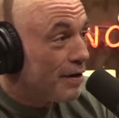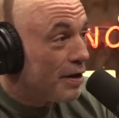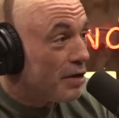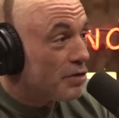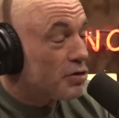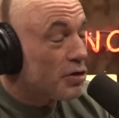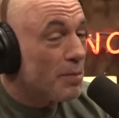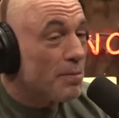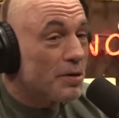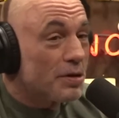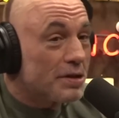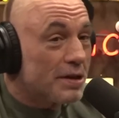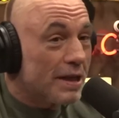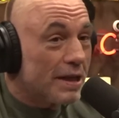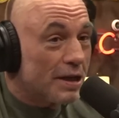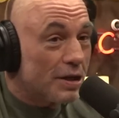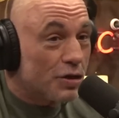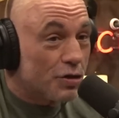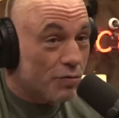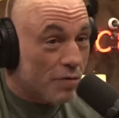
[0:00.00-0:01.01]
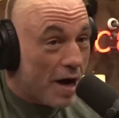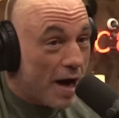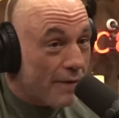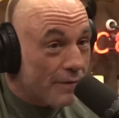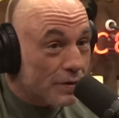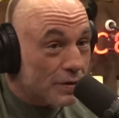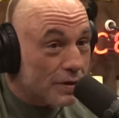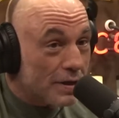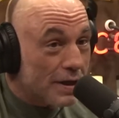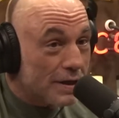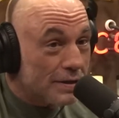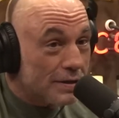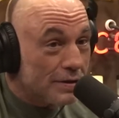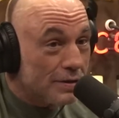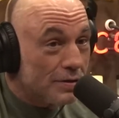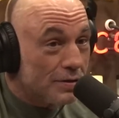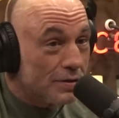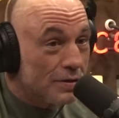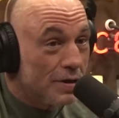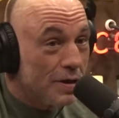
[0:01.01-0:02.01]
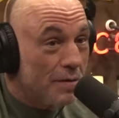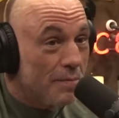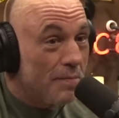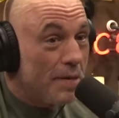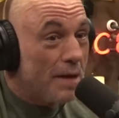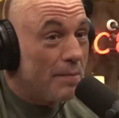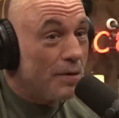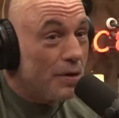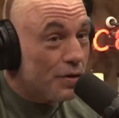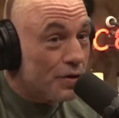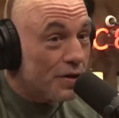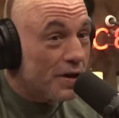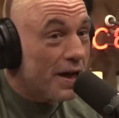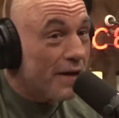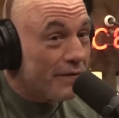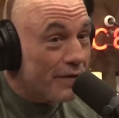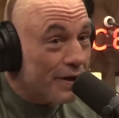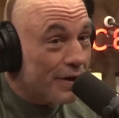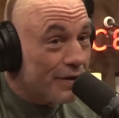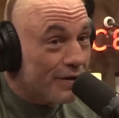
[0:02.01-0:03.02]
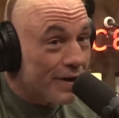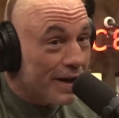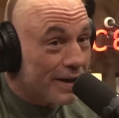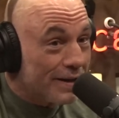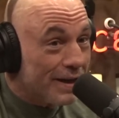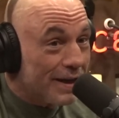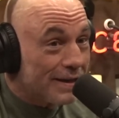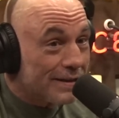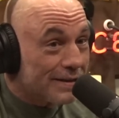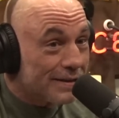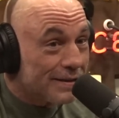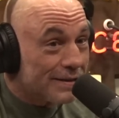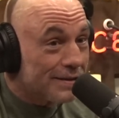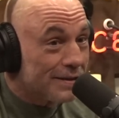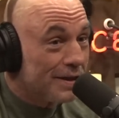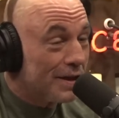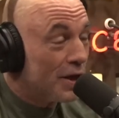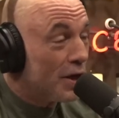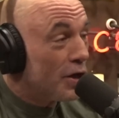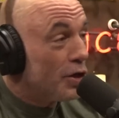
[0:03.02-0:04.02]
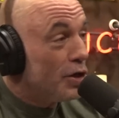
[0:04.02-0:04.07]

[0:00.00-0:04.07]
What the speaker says: It's almost like a driver's license. Yeah. Maybe you should have an internet license. Yeah.